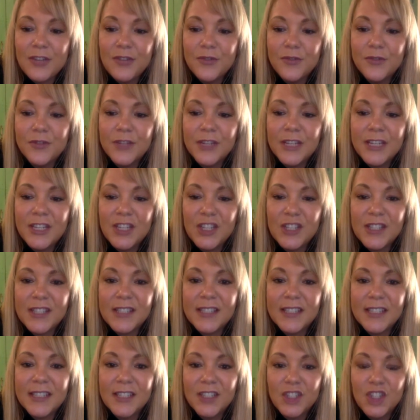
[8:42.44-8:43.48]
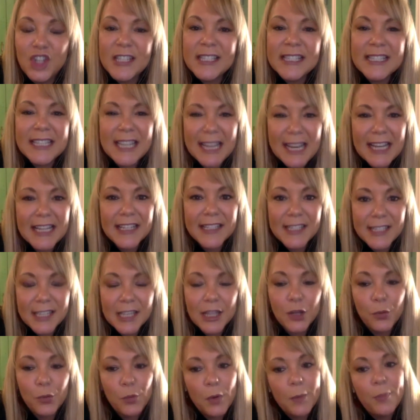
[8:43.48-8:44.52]
think you just just
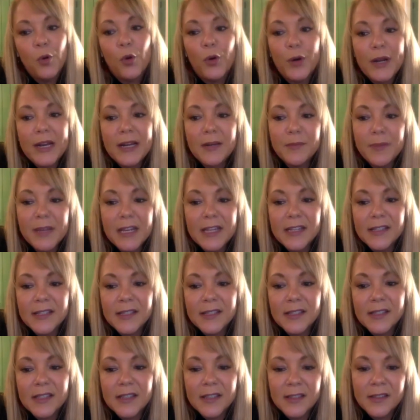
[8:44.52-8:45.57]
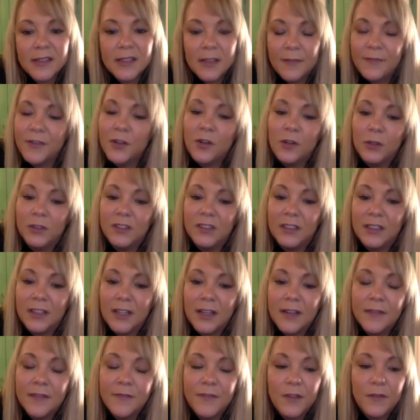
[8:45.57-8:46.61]
getting to the reporting piece is
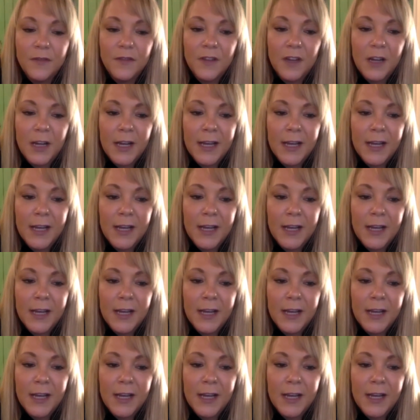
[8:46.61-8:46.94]
difficult enough.